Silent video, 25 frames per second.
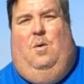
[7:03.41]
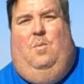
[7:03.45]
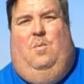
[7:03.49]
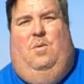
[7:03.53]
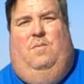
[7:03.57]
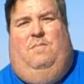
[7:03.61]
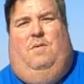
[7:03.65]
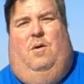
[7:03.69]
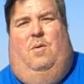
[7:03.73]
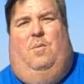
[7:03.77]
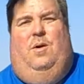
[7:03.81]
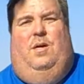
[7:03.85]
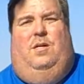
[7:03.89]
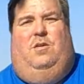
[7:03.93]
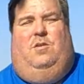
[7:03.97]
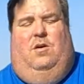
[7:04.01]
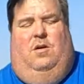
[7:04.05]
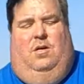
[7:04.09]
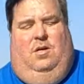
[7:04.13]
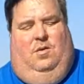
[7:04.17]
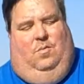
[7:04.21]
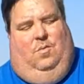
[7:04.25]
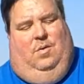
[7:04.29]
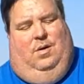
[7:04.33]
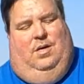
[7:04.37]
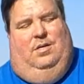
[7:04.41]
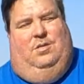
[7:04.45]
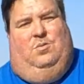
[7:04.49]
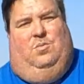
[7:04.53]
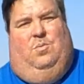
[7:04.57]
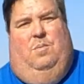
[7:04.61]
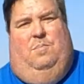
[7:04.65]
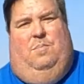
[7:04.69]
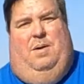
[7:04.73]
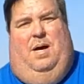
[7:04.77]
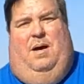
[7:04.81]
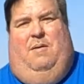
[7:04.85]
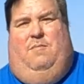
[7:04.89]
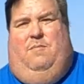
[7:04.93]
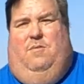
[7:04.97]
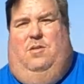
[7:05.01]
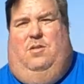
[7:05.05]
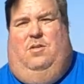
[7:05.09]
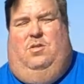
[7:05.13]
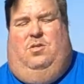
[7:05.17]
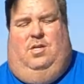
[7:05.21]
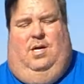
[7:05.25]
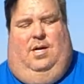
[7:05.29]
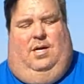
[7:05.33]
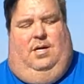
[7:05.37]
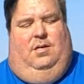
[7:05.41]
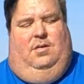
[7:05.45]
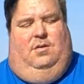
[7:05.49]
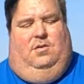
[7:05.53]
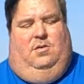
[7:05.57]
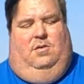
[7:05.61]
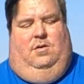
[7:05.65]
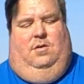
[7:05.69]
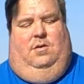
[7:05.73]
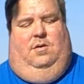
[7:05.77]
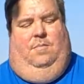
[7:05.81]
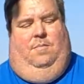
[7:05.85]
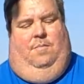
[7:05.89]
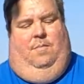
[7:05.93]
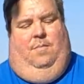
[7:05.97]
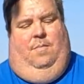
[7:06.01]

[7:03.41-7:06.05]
We've already turned it once. We're back for the second turn.